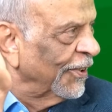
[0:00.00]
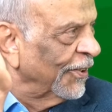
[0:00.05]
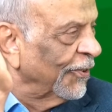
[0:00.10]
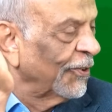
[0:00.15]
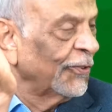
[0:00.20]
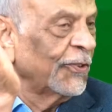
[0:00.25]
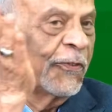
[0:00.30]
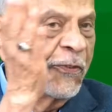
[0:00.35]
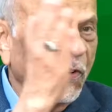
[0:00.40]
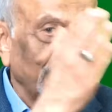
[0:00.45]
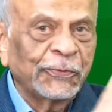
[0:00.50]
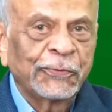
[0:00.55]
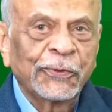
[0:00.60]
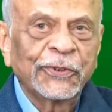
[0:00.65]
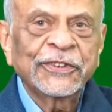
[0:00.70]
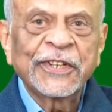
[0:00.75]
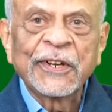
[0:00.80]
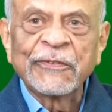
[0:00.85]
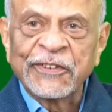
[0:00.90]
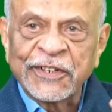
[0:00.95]
Because the first
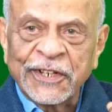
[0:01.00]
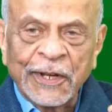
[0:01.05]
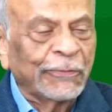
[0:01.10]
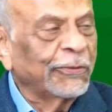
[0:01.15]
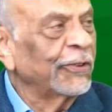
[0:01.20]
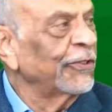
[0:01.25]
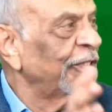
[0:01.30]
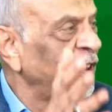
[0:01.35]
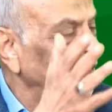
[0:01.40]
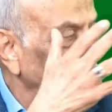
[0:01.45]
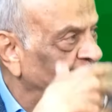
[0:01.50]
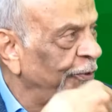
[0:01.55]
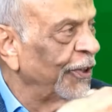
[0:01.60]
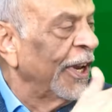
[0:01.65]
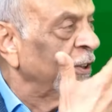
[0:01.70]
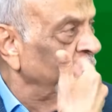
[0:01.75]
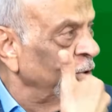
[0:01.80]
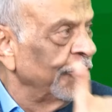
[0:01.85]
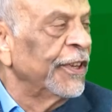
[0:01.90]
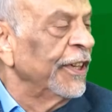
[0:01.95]
boat came, we kept on sending food.
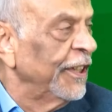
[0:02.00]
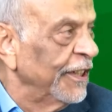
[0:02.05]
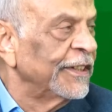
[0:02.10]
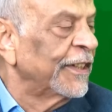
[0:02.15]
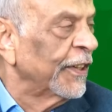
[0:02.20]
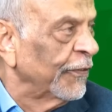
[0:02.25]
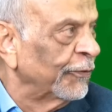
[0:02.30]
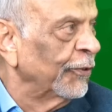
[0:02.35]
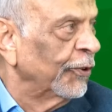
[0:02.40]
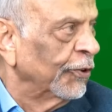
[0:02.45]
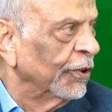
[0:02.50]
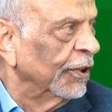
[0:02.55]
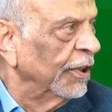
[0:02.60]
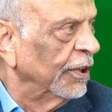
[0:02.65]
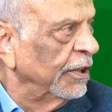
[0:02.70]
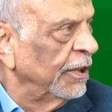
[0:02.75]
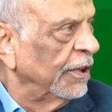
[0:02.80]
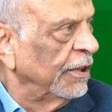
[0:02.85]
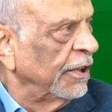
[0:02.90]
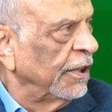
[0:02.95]
I knew they'd eat the food.
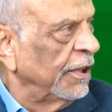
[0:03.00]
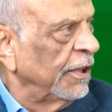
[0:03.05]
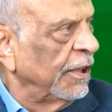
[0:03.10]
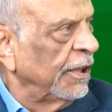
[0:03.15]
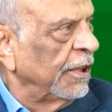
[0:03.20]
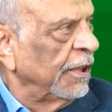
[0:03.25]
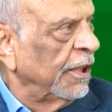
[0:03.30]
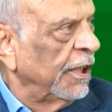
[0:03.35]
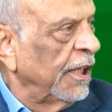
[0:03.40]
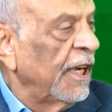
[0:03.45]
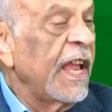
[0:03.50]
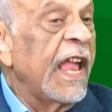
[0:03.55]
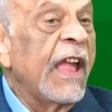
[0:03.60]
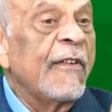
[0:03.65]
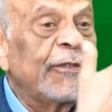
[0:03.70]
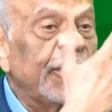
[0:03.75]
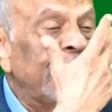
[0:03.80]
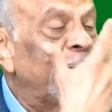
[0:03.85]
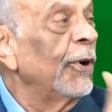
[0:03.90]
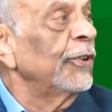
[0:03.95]

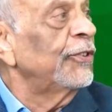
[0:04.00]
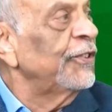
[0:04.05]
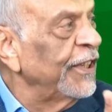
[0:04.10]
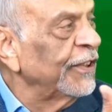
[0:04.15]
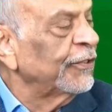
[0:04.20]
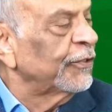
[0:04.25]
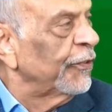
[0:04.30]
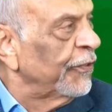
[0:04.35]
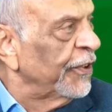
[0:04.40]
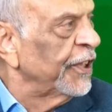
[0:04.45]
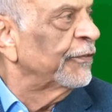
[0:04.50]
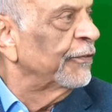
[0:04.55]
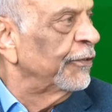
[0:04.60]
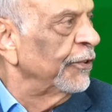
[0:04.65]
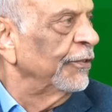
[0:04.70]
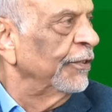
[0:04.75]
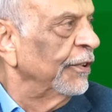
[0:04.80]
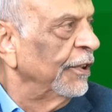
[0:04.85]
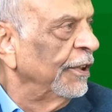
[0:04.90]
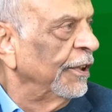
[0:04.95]
Every boat had to send
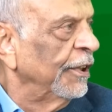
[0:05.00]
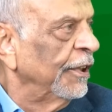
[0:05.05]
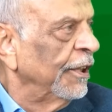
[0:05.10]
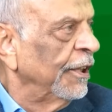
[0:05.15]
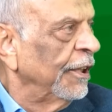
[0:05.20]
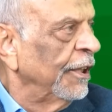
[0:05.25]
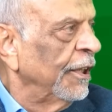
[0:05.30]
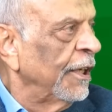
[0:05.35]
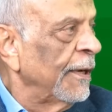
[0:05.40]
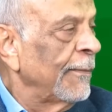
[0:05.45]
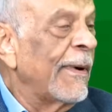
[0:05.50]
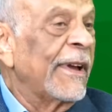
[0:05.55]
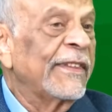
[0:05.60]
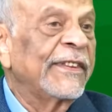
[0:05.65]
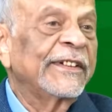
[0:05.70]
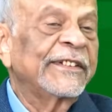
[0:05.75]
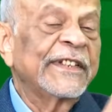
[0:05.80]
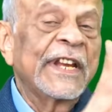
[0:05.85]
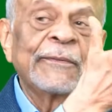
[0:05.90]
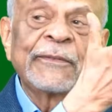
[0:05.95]
food. By
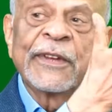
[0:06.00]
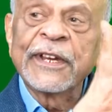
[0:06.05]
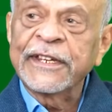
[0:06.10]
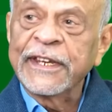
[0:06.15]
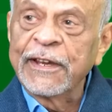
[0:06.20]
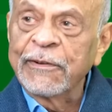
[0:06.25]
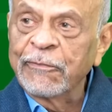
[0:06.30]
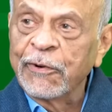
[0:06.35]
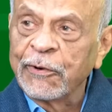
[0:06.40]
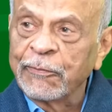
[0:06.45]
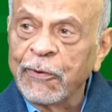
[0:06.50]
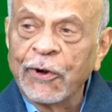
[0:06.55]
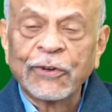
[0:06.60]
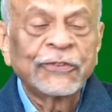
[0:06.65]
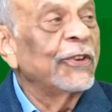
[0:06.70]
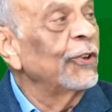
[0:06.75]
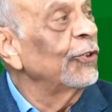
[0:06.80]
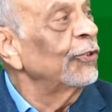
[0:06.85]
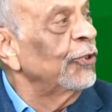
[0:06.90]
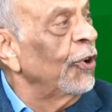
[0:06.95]
the time they came on
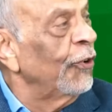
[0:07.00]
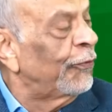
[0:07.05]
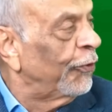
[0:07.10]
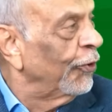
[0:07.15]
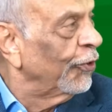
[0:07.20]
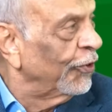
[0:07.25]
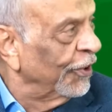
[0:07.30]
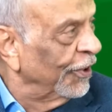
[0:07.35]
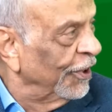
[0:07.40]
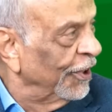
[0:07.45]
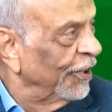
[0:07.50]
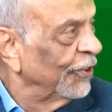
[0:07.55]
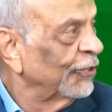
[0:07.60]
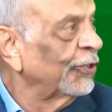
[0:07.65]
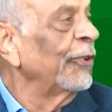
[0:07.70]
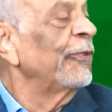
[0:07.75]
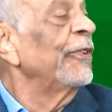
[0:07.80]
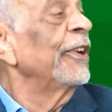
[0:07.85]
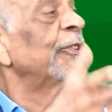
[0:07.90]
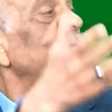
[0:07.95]
board, there was no food.
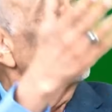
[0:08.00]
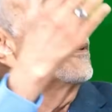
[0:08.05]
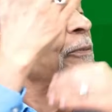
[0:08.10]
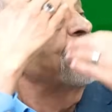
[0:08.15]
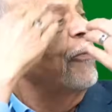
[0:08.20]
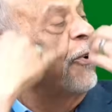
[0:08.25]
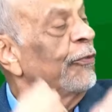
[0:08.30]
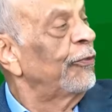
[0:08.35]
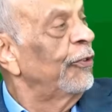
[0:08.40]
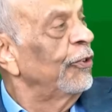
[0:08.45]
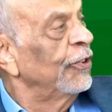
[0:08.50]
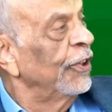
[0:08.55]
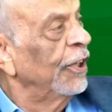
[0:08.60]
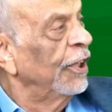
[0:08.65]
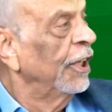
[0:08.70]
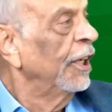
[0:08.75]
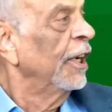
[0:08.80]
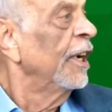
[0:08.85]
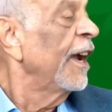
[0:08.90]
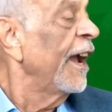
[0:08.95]
So we had to make more food.
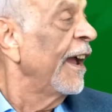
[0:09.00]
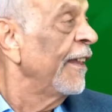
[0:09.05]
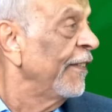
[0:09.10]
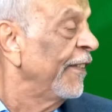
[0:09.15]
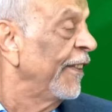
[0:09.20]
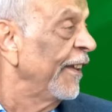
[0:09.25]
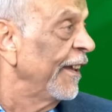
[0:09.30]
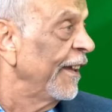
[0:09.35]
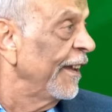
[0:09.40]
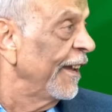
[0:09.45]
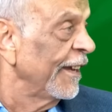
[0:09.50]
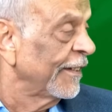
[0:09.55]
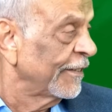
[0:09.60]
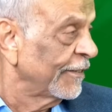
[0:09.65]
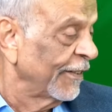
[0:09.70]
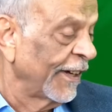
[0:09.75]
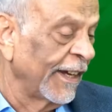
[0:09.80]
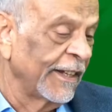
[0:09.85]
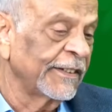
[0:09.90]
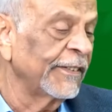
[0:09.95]
And they
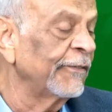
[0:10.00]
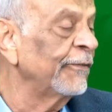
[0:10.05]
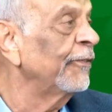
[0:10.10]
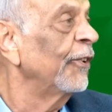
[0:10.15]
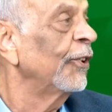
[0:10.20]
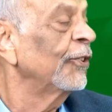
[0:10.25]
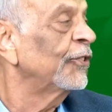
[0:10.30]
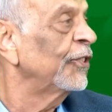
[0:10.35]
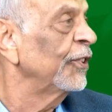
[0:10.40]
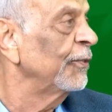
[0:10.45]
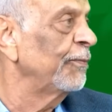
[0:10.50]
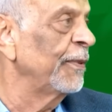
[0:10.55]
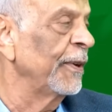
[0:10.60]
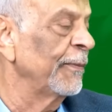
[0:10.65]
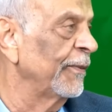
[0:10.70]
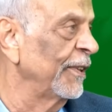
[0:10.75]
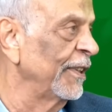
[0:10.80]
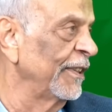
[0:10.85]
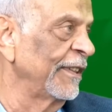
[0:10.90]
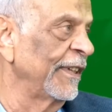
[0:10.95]
ate. I have not seen
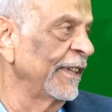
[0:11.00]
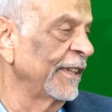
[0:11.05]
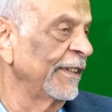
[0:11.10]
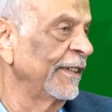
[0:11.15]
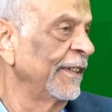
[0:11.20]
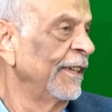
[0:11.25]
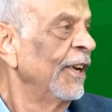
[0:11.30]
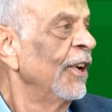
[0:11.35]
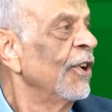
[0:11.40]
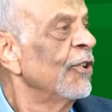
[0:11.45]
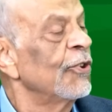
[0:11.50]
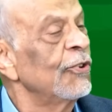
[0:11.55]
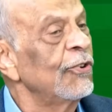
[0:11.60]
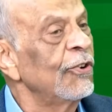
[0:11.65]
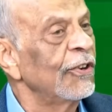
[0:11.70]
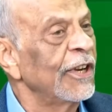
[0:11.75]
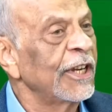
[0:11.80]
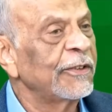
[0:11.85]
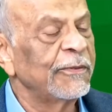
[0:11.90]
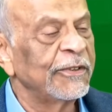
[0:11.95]
people eat like that. You
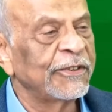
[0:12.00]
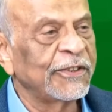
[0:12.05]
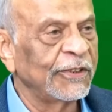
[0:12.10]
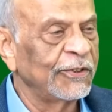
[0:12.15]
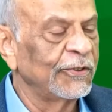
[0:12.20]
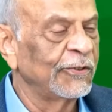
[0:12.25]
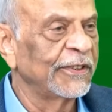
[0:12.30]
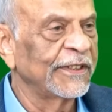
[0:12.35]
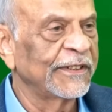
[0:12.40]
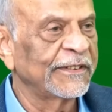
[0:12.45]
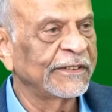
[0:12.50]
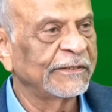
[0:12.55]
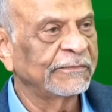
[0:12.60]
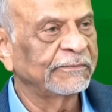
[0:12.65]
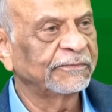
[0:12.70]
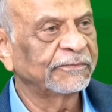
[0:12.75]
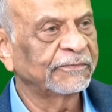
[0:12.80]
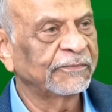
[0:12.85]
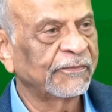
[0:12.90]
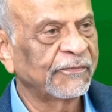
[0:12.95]
know, let me tell you one thing.
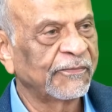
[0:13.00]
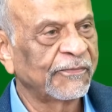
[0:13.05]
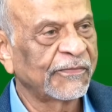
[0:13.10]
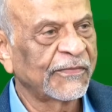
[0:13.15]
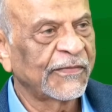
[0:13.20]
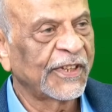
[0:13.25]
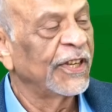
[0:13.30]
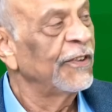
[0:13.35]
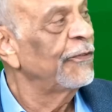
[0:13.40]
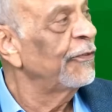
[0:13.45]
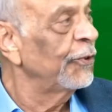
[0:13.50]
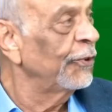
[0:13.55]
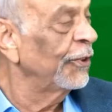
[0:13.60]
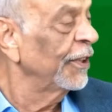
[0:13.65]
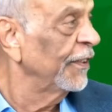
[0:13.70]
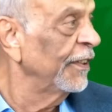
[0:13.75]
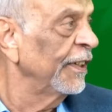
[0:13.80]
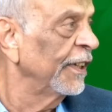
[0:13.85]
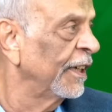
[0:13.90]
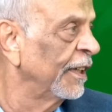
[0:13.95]
If you
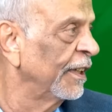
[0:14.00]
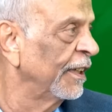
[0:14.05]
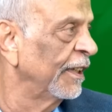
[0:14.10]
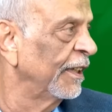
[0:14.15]
were there,